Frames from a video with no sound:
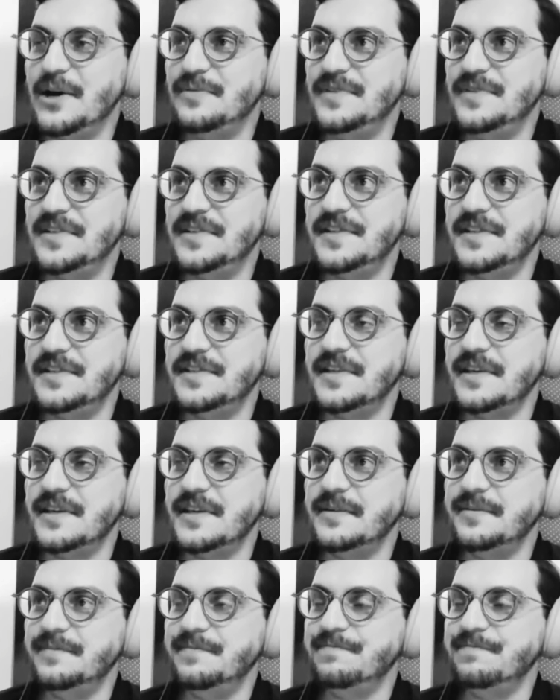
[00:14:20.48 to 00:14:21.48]
this is
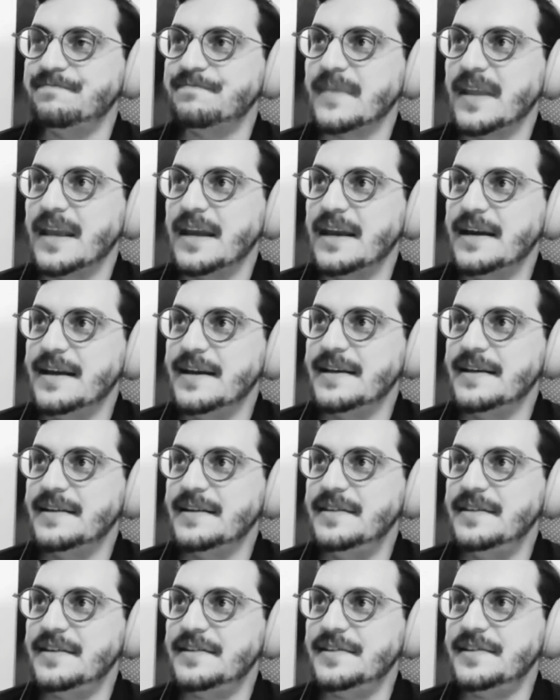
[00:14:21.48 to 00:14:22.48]

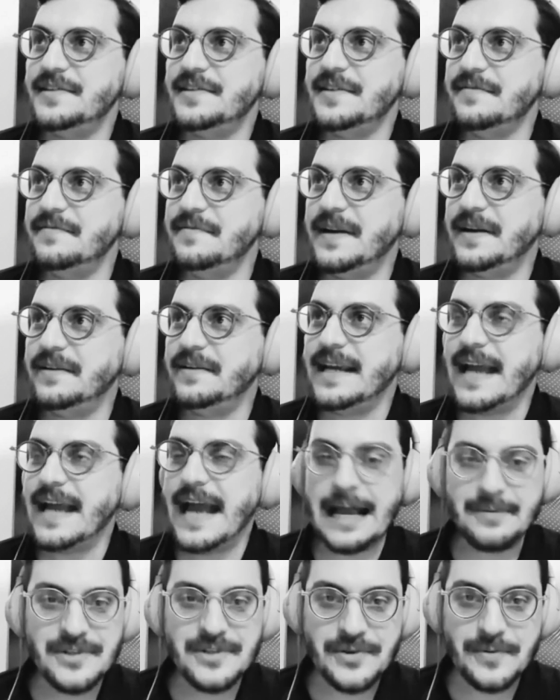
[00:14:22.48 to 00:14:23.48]
a very
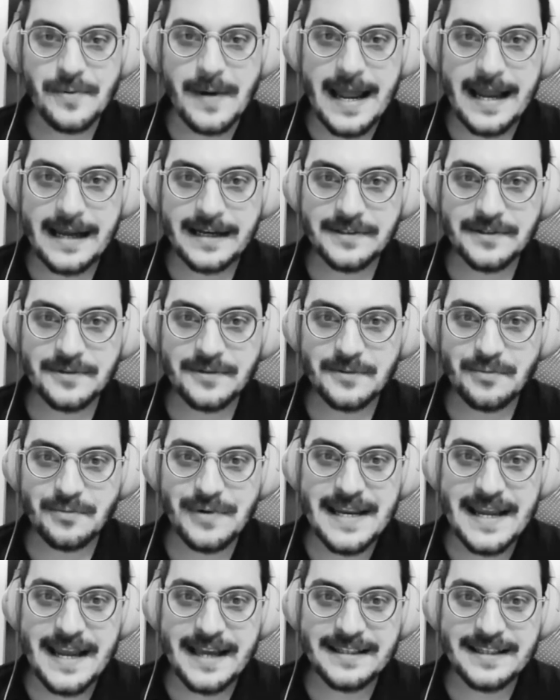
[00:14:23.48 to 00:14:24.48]
abstract
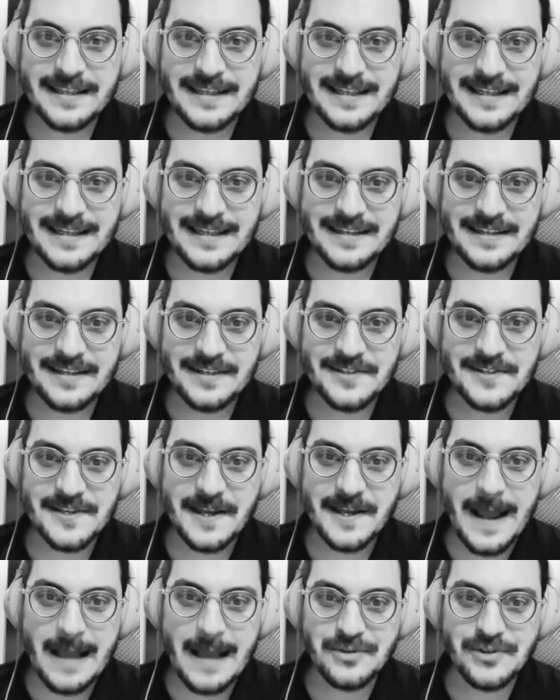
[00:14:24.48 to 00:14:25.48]
reality. It's
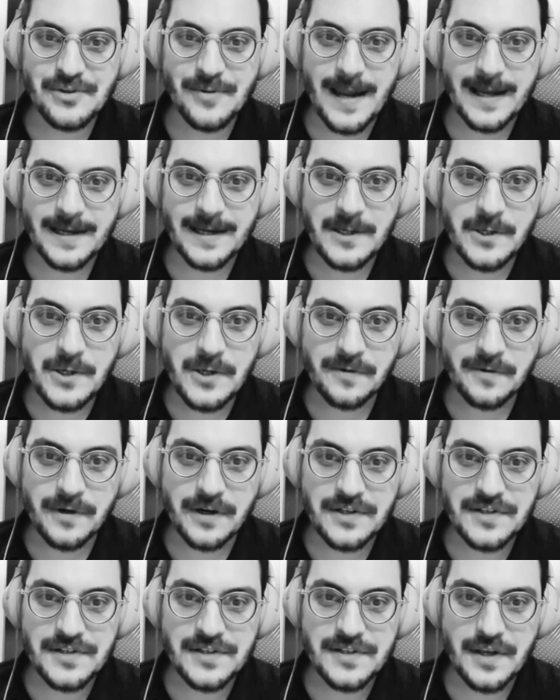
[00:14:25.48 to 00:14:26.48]
an abstract
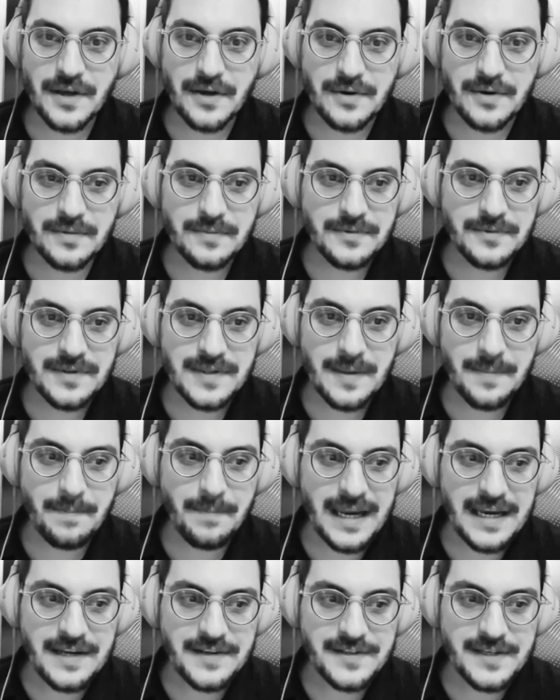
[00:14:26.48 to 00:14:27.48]
universe, so the
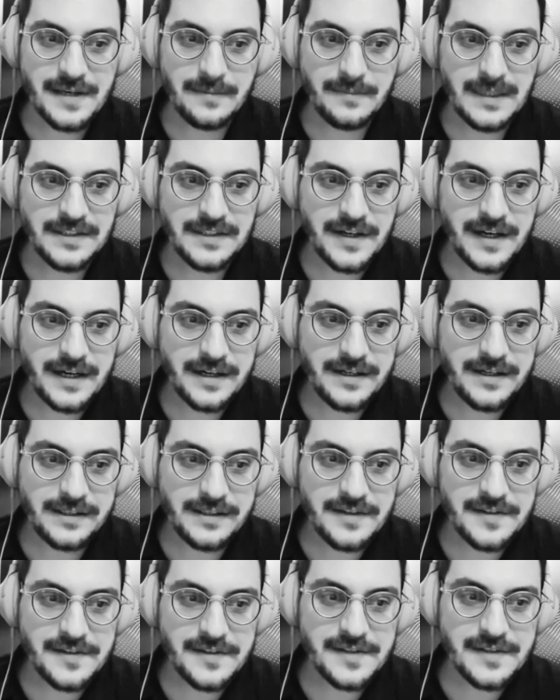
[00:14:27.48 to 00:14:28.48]
basic material
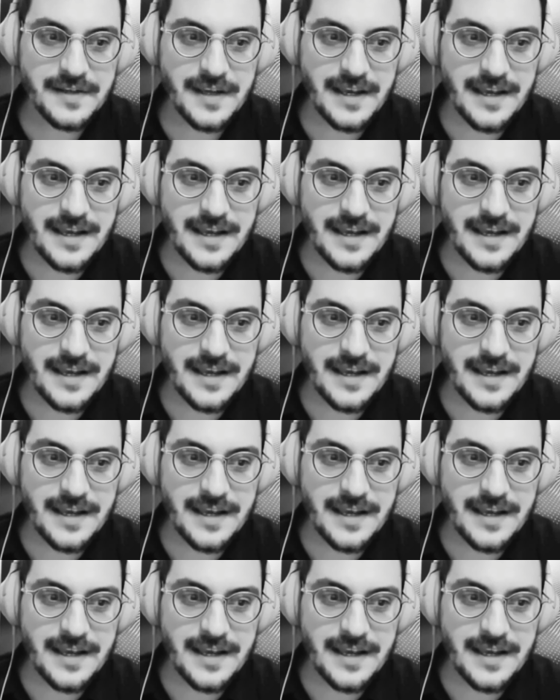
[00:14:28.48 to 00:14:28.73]
is